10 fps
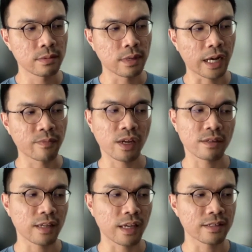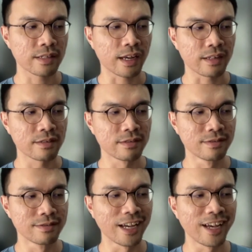I'm not saying that
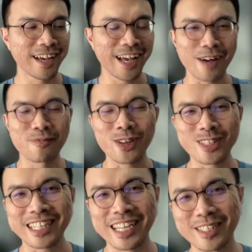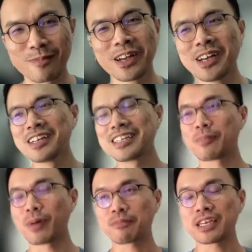I'm not saying that it's a
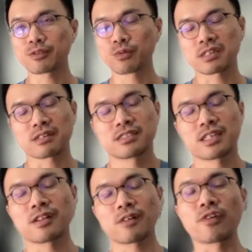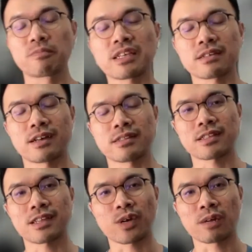bad place to work. It's just not for me. I think
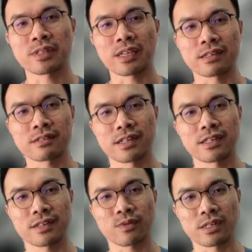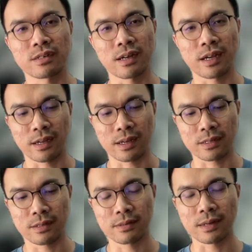that's what I'm saying, right? That's what
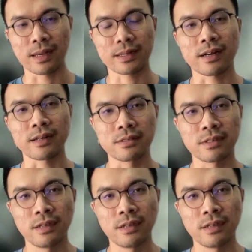I can't